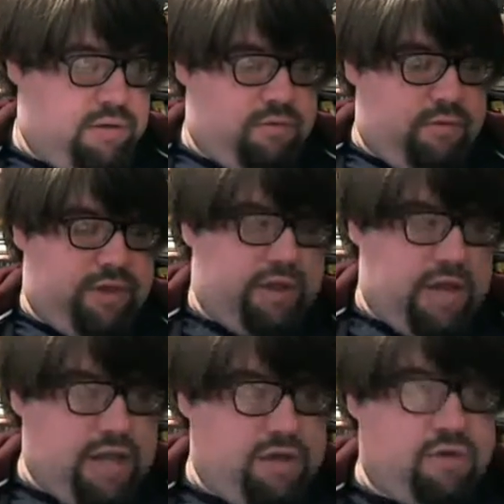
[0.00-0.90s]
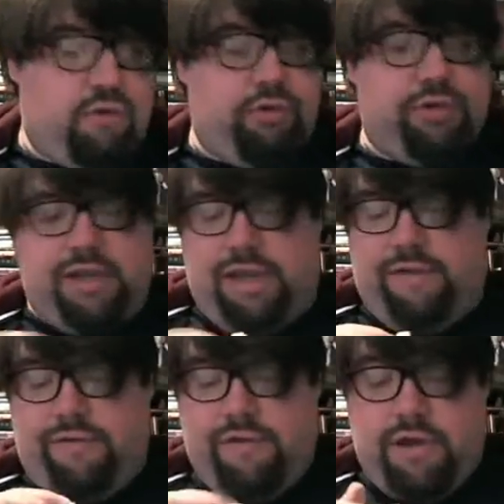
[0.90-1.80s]
with like a gold
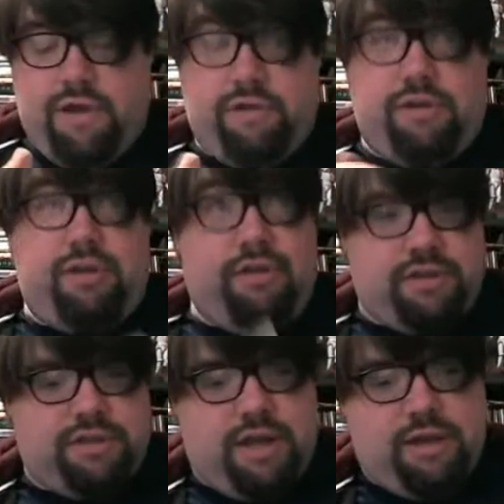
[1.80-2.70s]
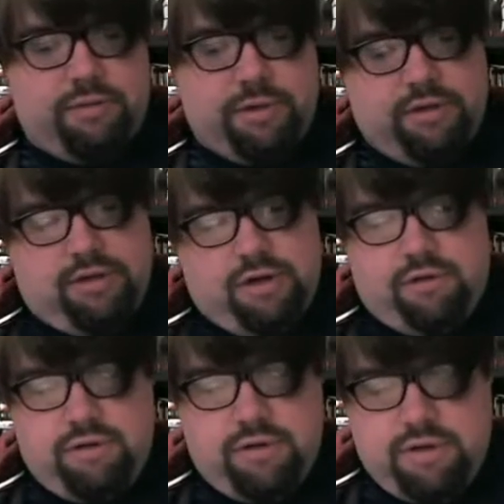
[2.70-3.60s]
leaf done on the side. But you
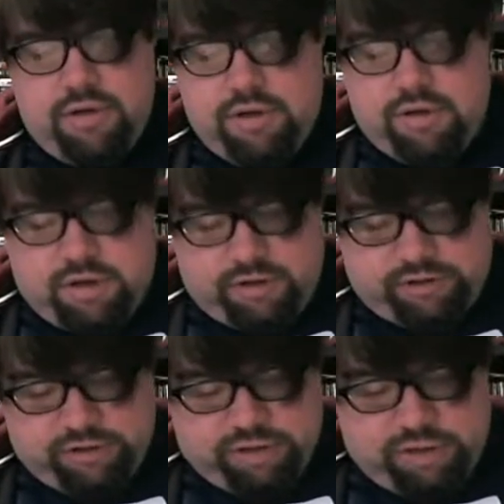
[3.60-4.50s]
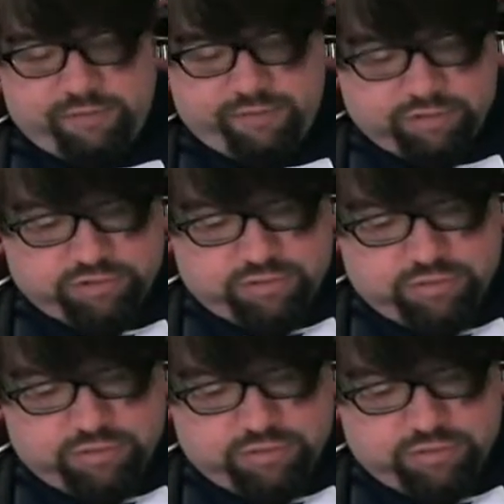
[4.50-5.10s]
know, I'll take the cheaper version